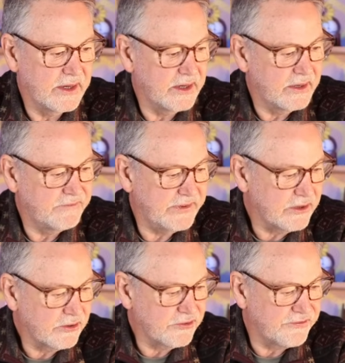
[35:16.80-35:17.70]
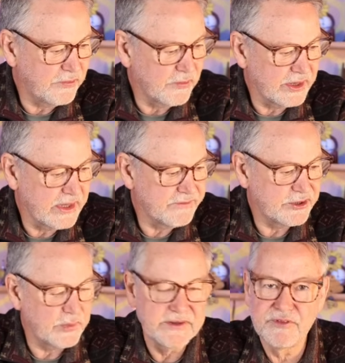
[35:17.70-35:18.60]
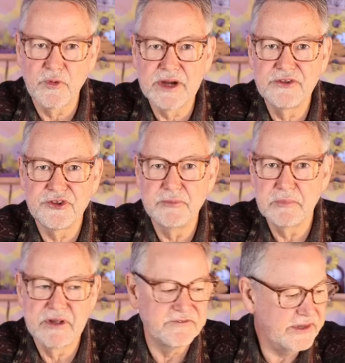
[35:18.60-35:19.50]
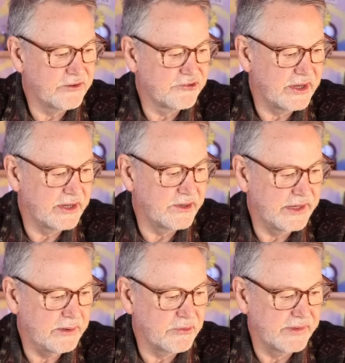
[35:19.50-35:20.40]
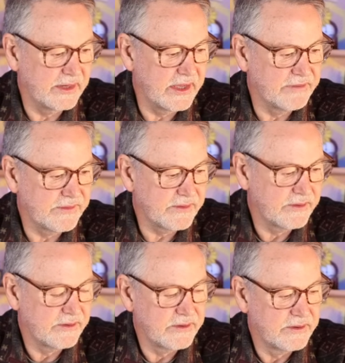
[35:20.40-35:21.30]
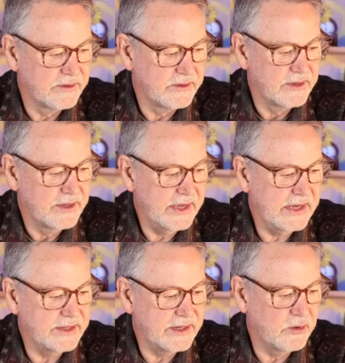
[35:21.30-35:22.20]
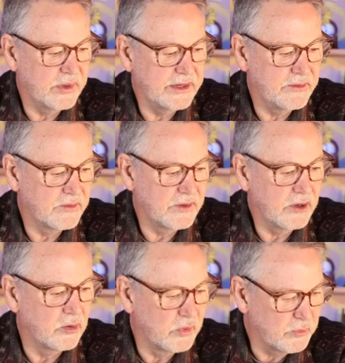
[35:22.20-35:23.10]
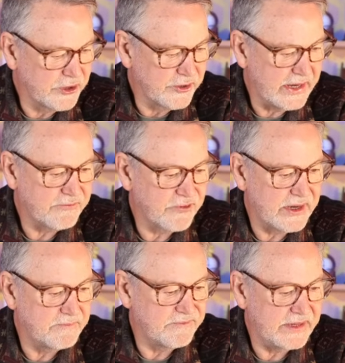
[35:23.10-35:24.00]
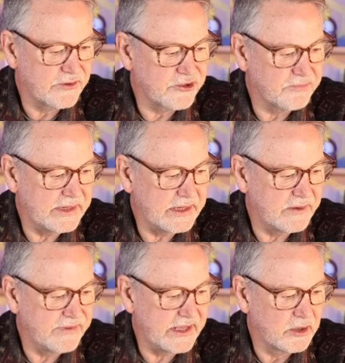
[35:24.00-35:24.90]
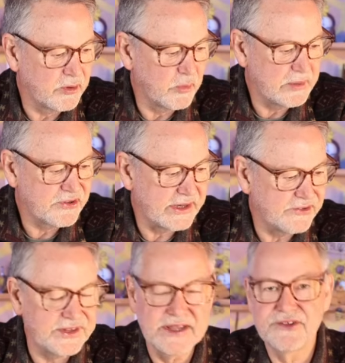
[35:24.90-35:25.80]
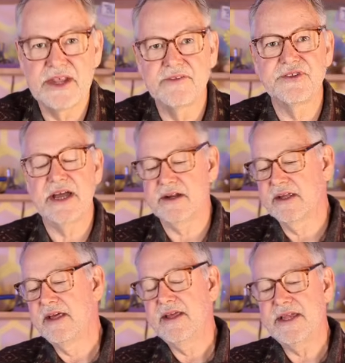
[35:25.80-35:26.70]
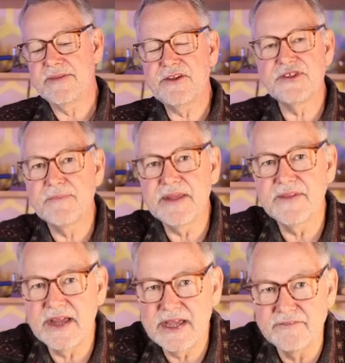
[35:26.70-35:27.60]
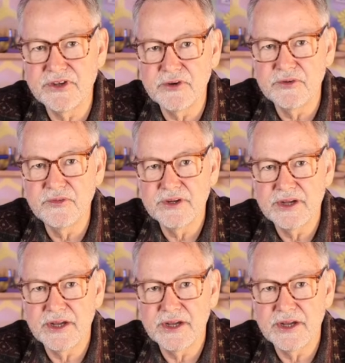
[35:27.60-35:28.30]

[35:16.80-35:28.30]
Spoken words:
Feeders for 11/24. I assume you put feeders on April the 11th. And when will your 8-frame feeders be available? Website says out of stock. Yeah, that's something that I have no